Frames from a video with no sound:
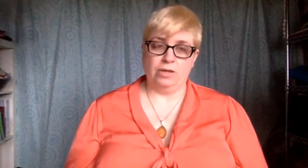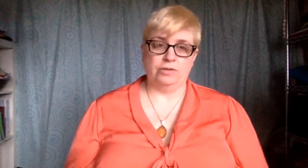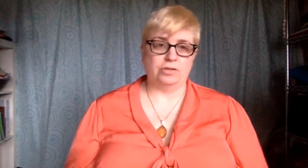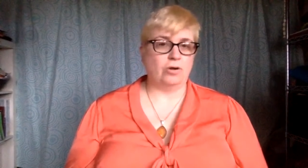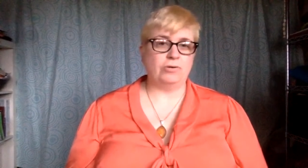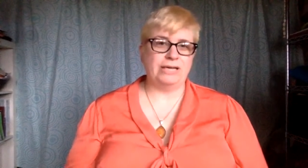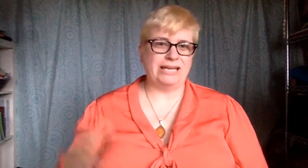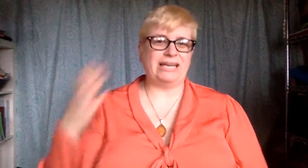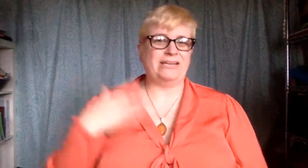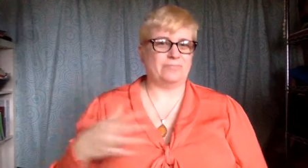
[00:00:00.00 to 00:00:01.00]
Don't
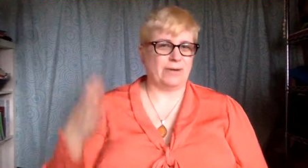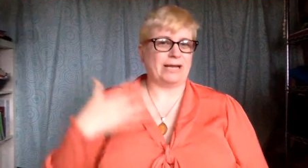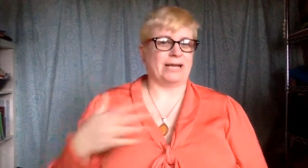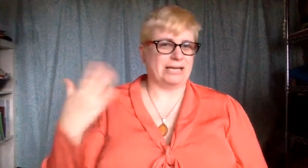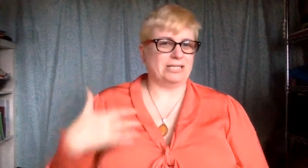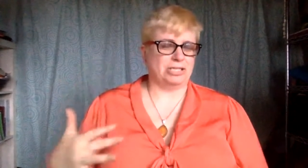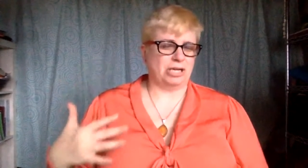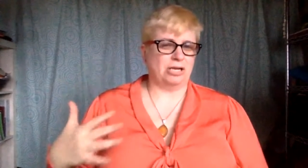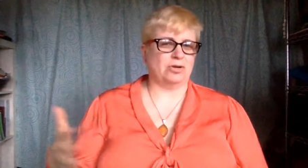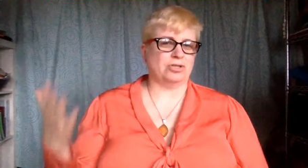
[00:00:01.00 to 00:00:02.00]
need
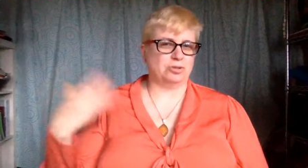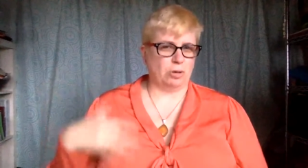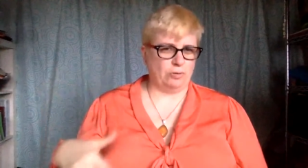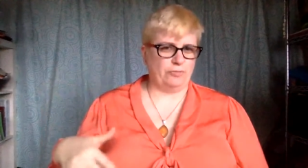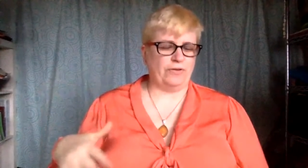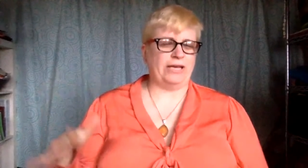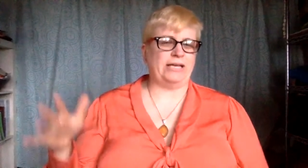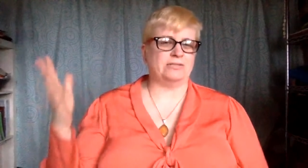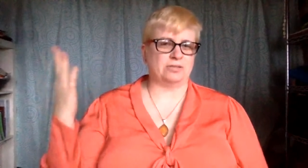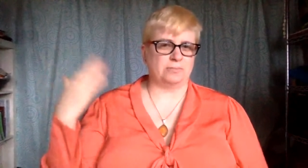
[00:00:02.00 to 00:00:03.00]
recognition or
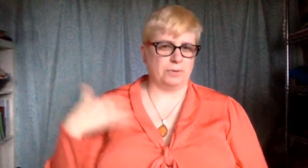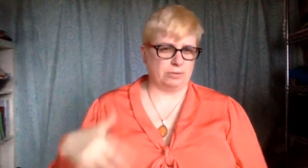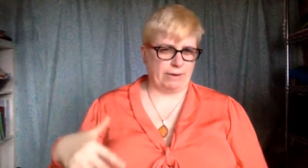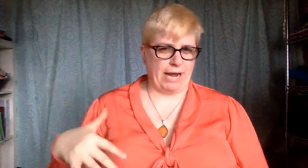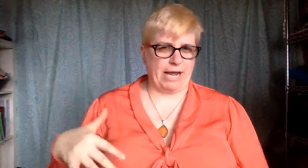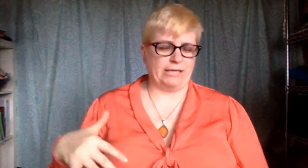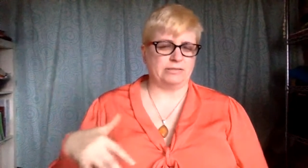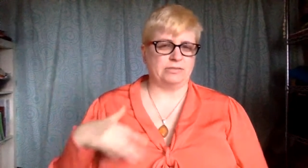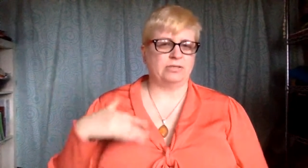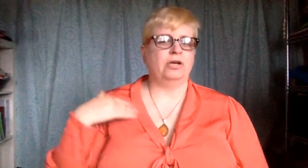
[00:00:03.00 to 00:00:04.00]
trophies or
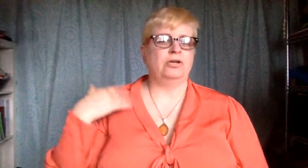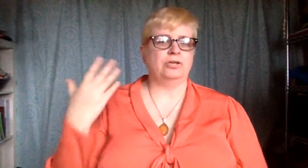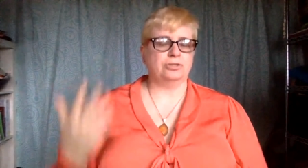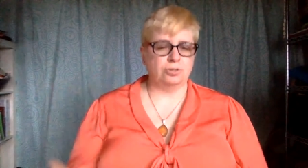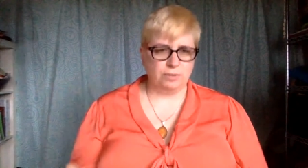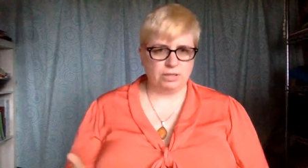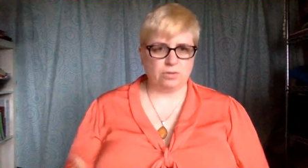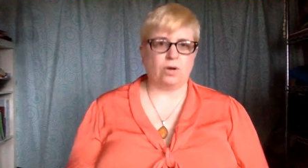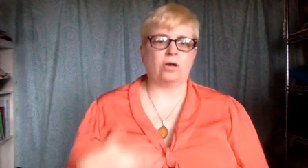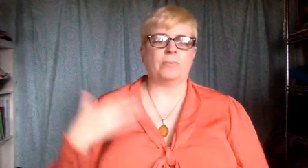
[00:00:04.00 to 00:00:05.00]
parades. You're doing the
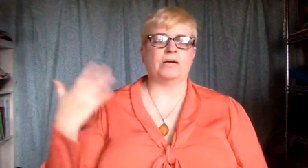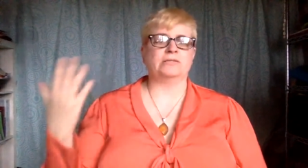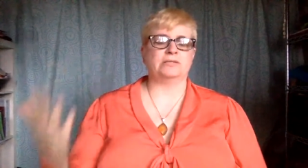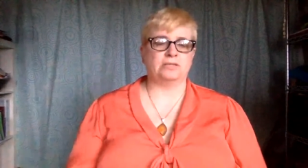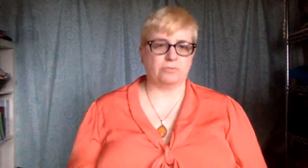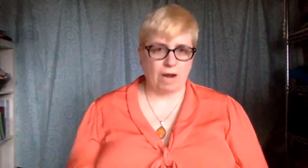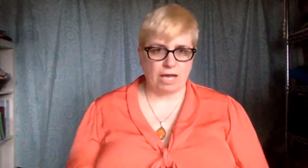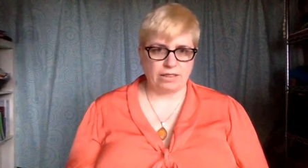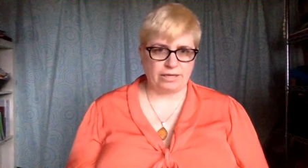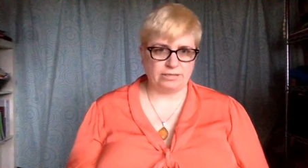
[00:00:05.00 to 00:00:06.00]
work because it's the
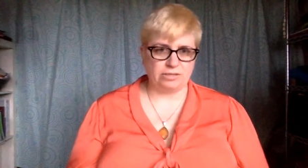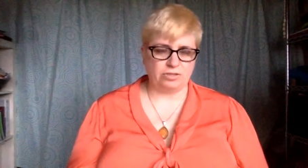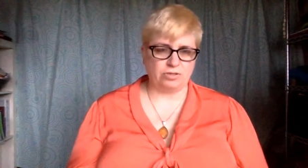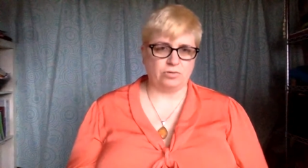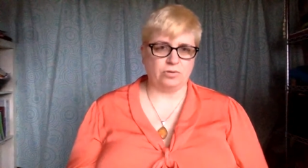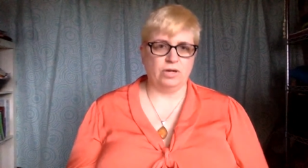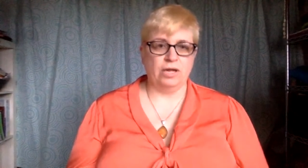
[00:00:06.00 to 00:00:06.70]
right thing to do.